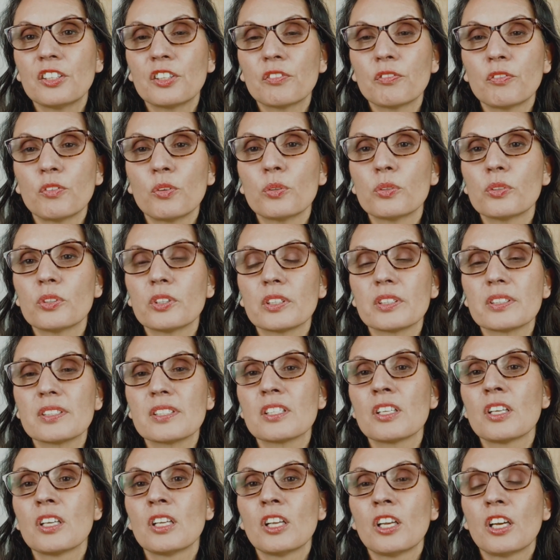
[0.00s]
their
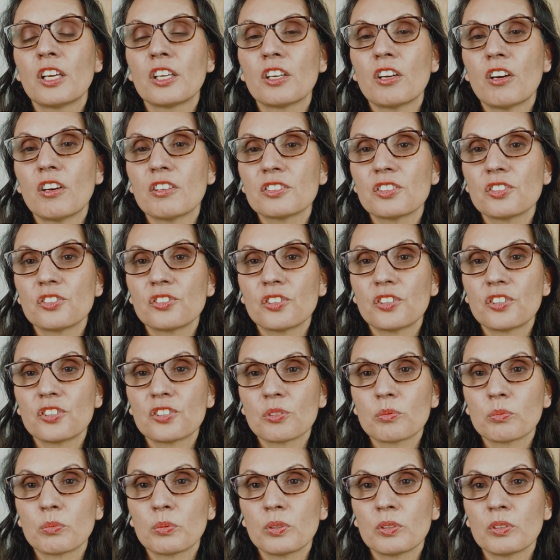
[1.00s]
focus and
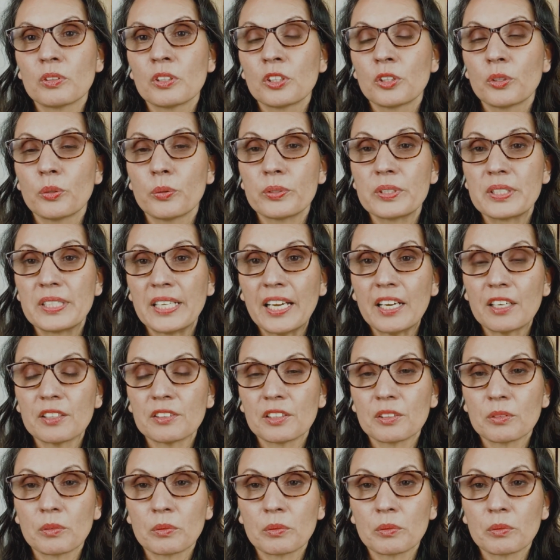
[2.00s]
concentration will go down.